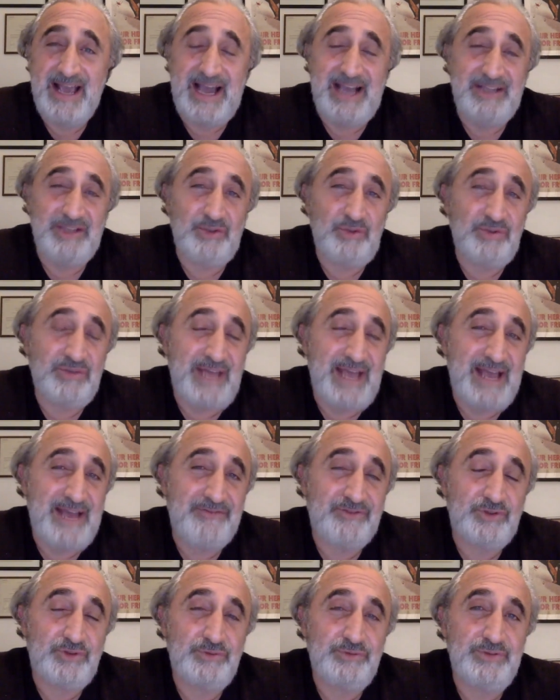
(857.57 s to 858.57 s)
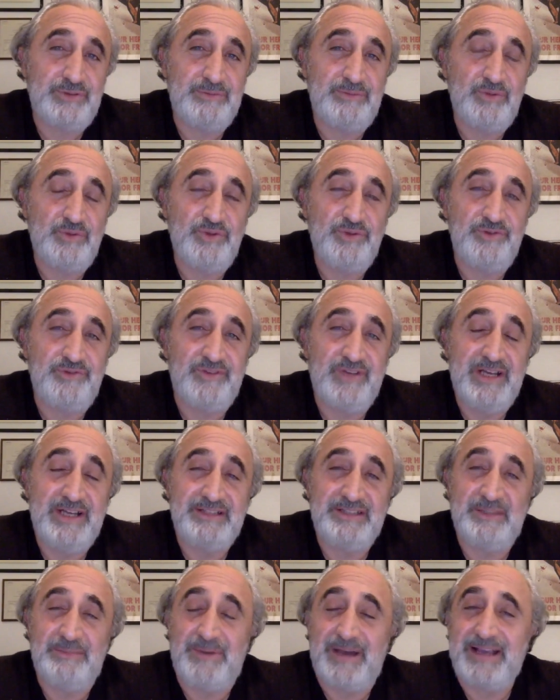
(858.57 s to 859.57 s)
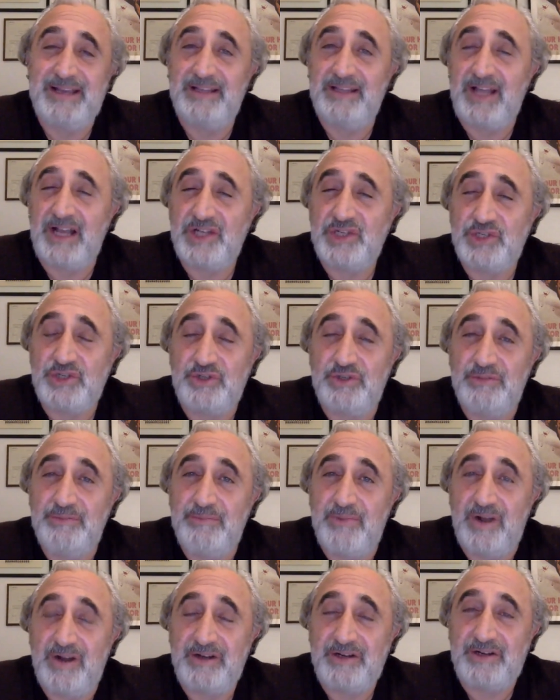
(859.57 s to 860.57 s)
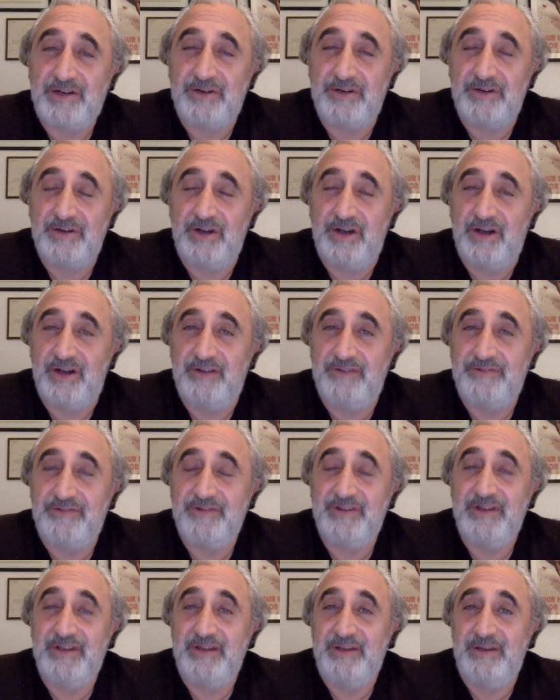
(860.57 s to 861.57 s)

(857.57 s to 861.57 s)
I don't have to remove the biological marker of